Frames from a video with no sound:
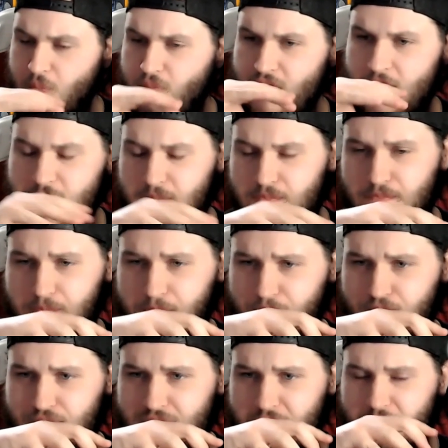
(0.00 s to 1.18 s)

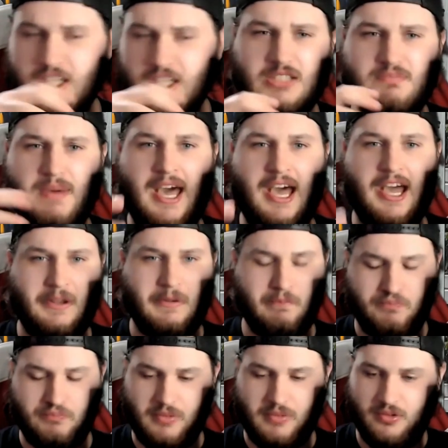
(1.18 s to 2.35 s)
The regular patty
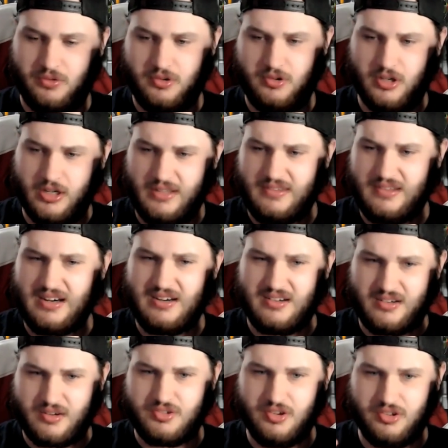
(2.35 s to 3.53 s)
is good. It's got enough
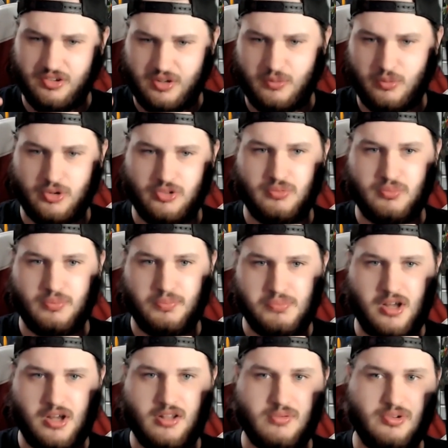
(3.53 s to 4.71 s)
seasoning where it's
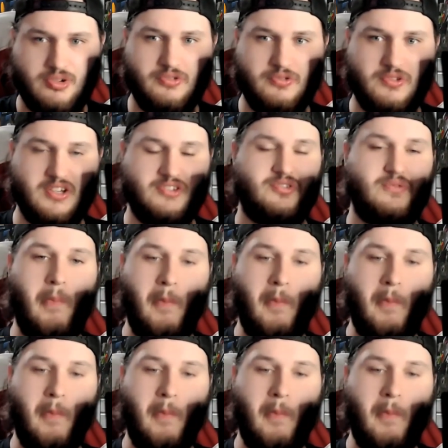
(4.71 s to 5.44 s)
tolerable and decent.